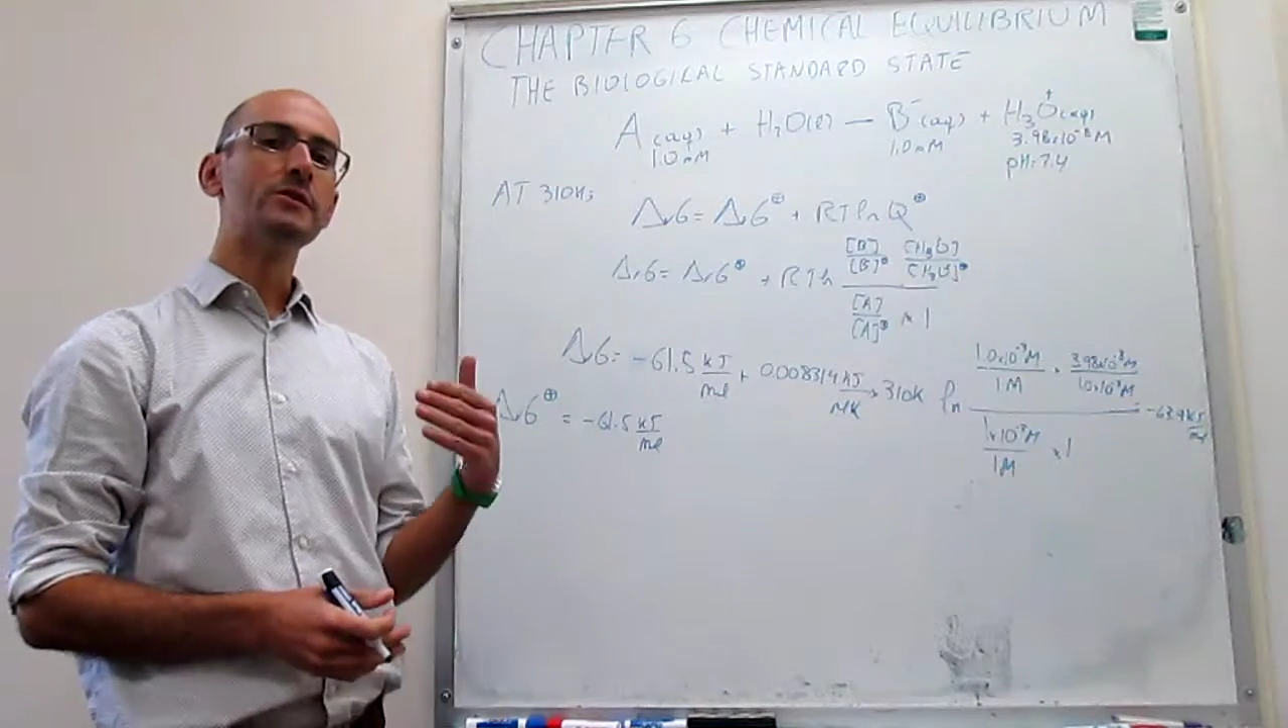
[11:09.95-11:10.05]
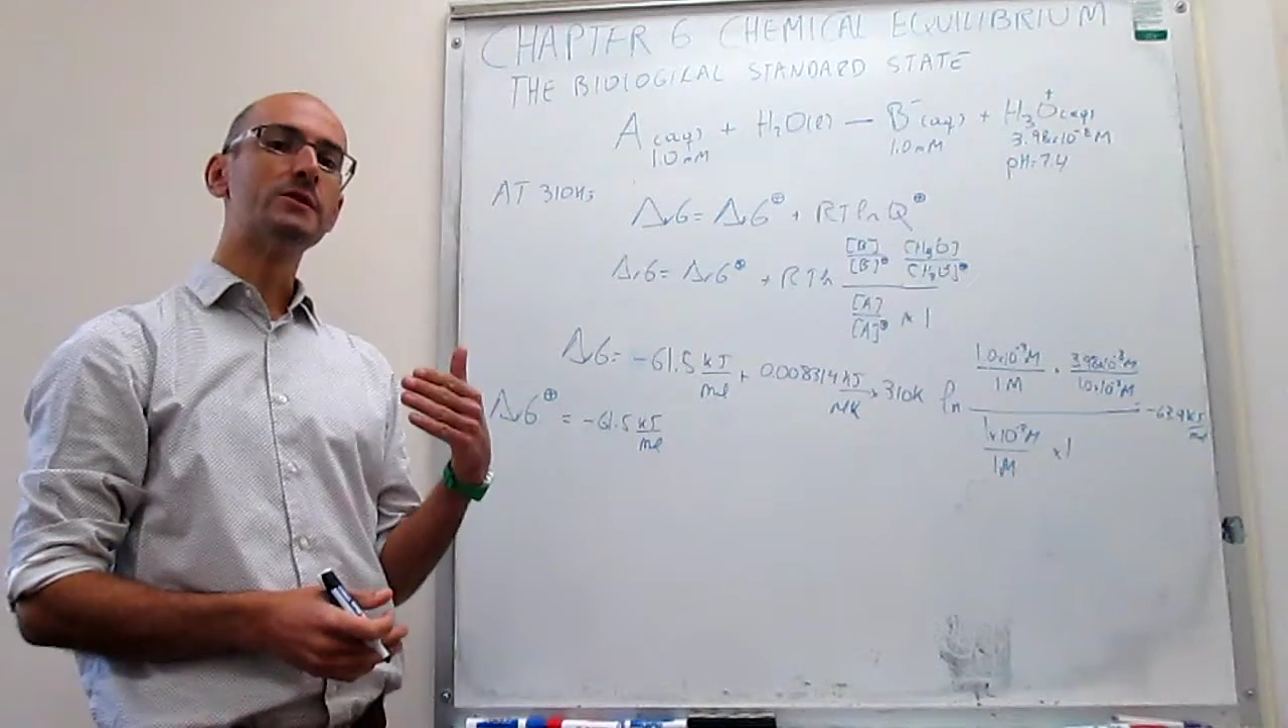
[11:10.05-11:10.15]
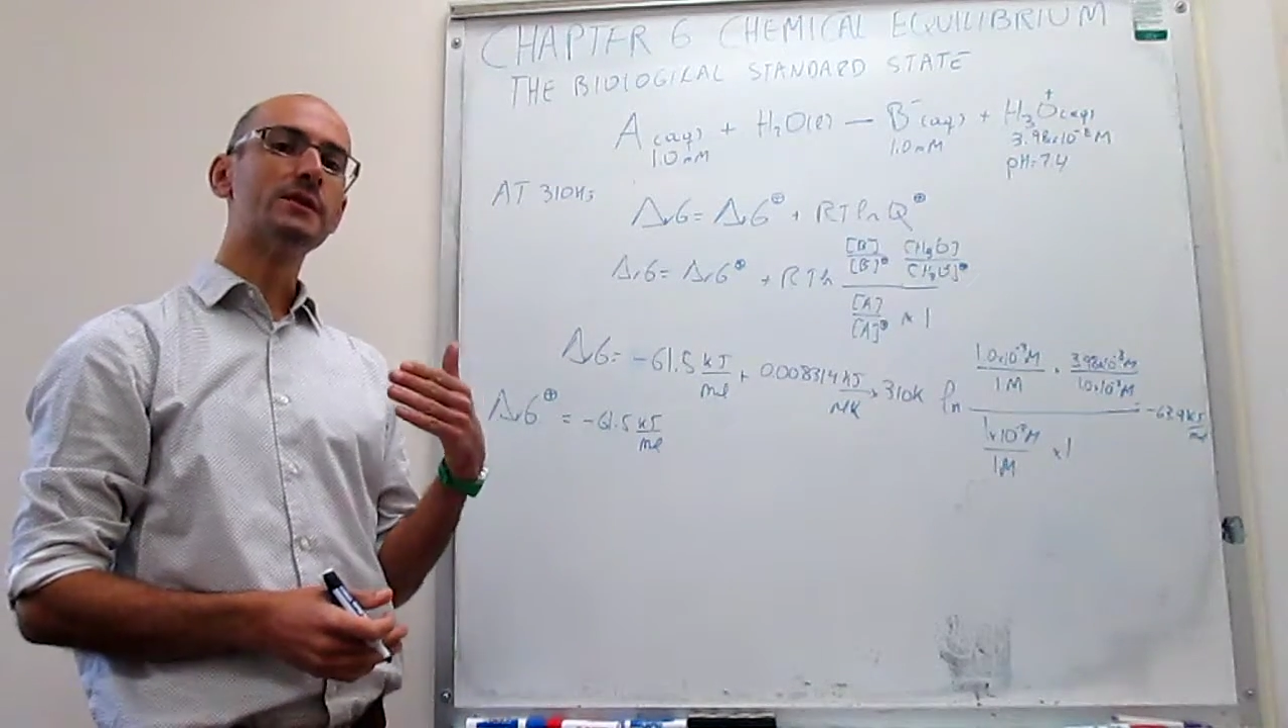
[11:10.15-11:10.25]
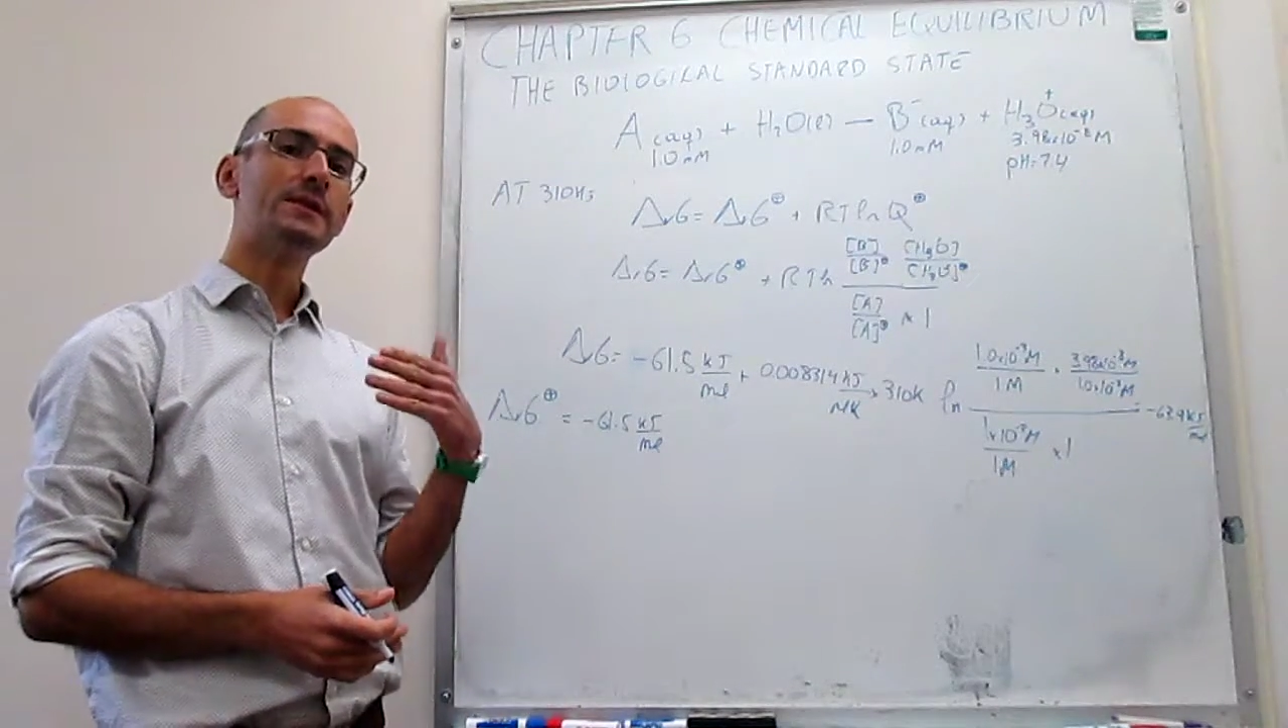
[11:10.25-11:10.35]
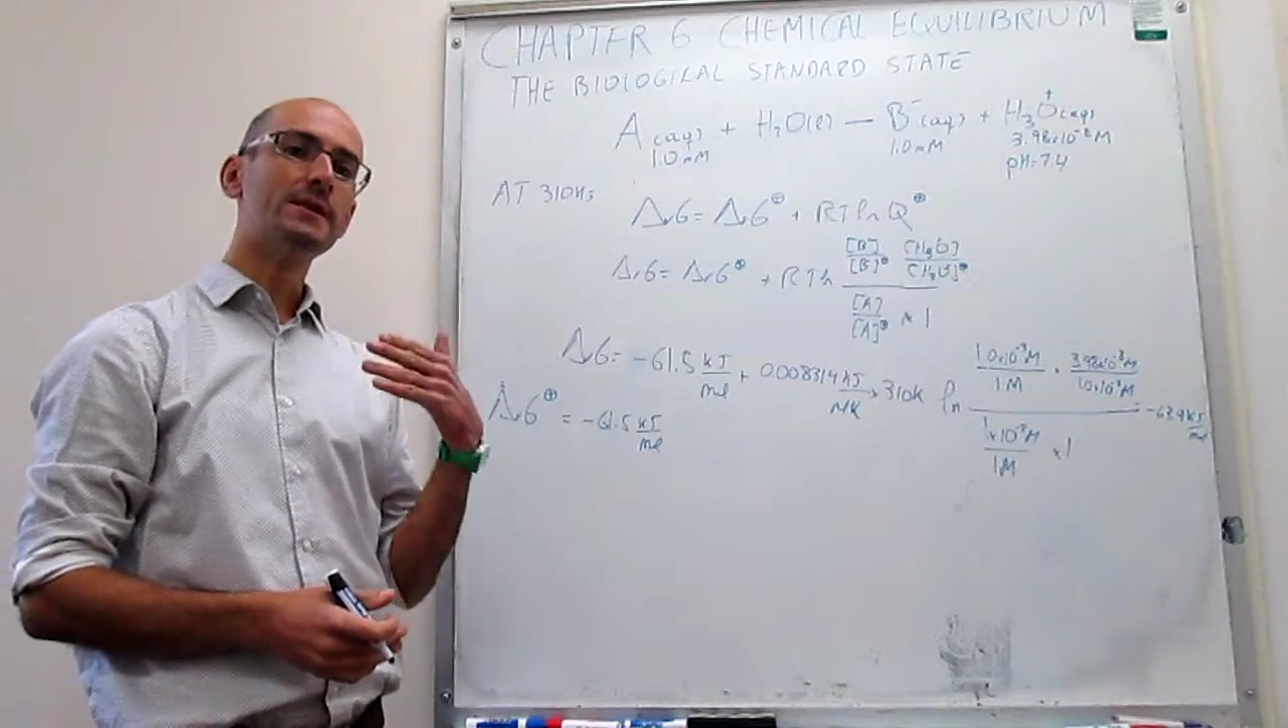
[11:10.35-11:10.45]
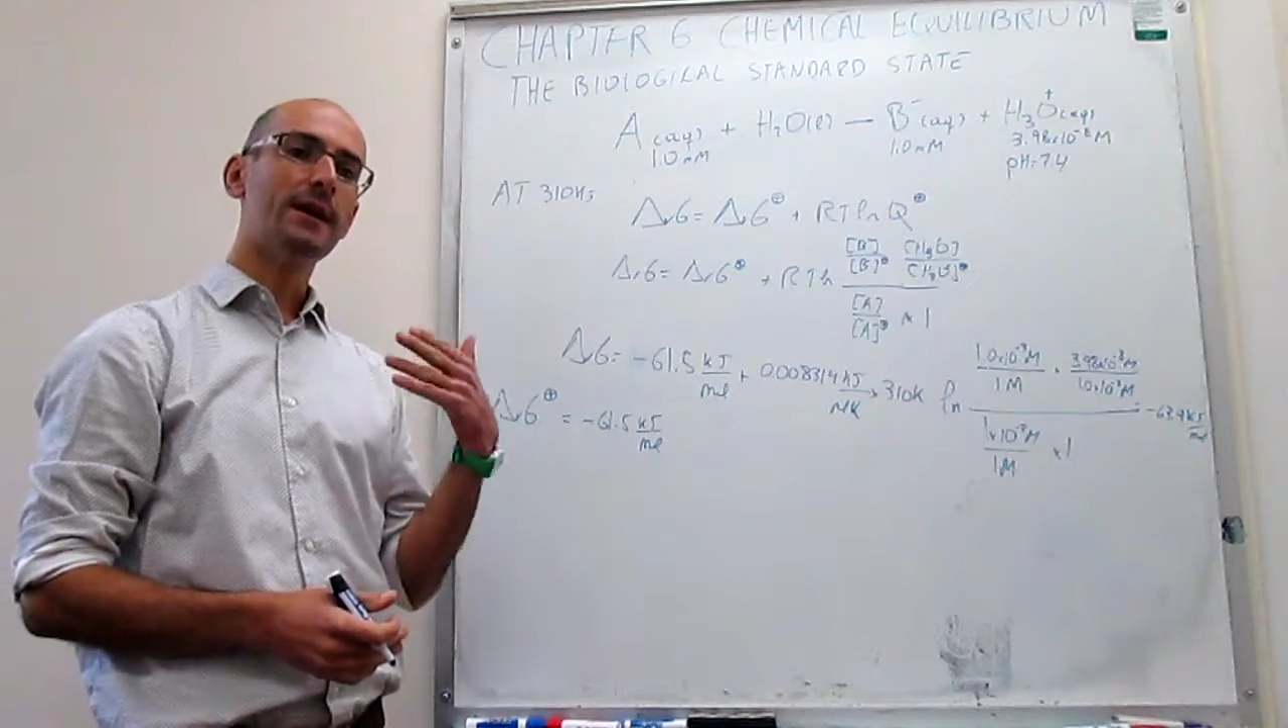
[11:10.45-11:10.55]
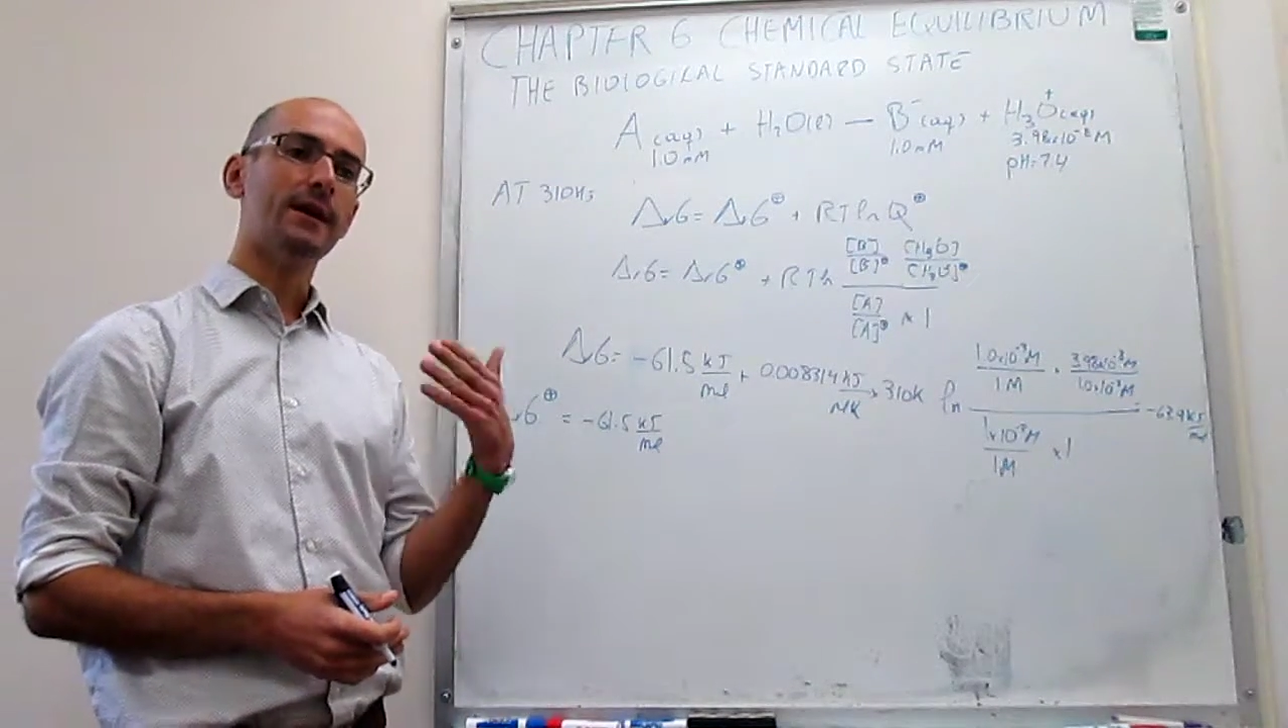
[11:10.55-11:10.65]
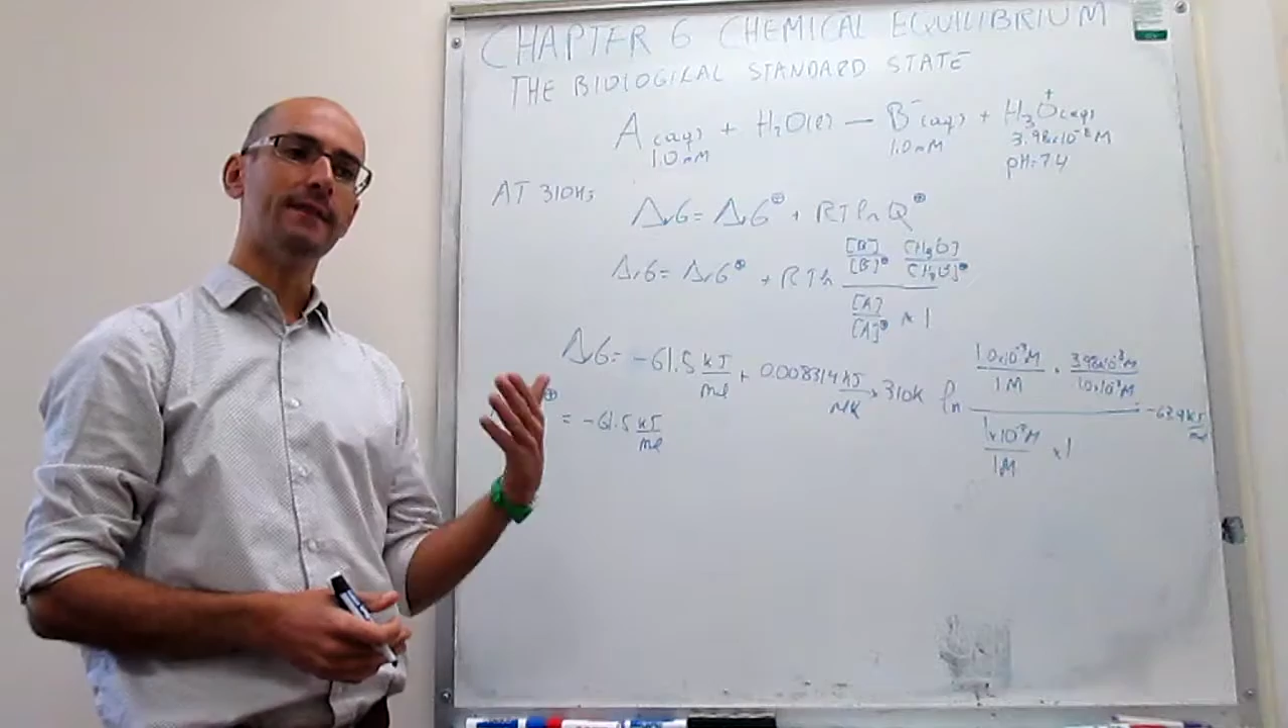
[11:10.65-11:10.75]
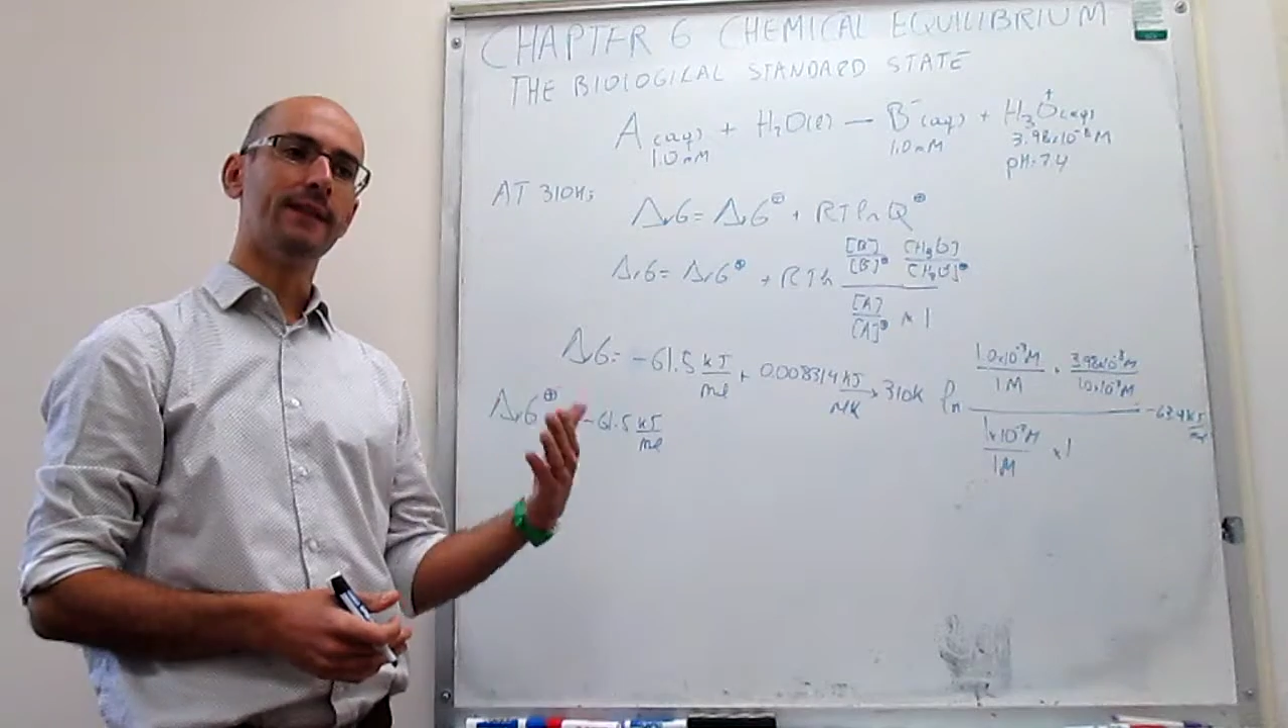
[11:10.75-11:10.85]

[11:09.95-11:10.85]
using uh,